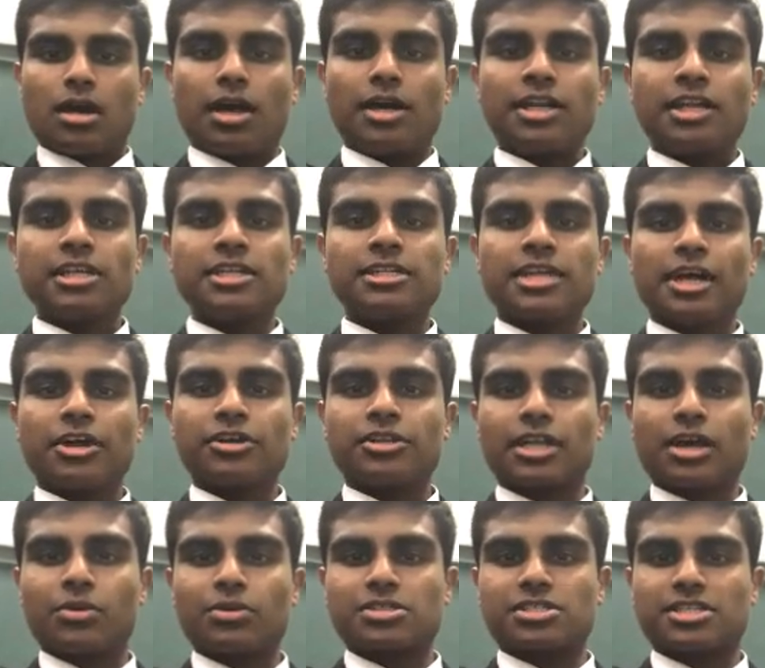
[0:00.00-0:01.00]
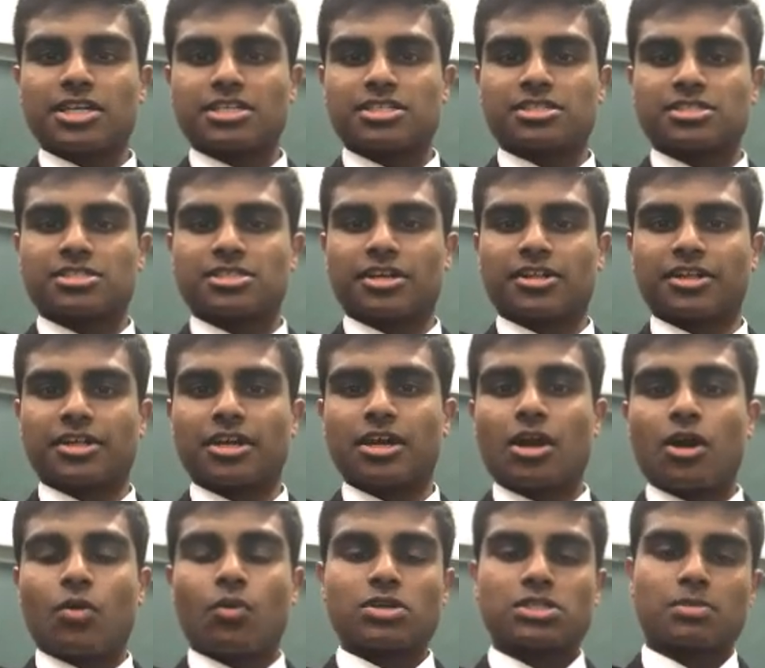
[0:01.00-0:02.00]
Another diode that was necessary
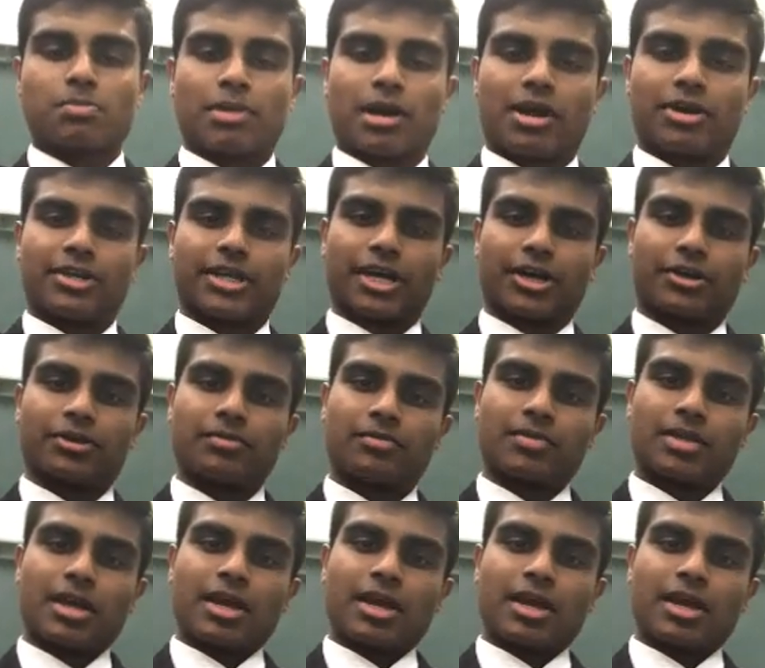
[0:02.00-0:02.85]
was a power diode.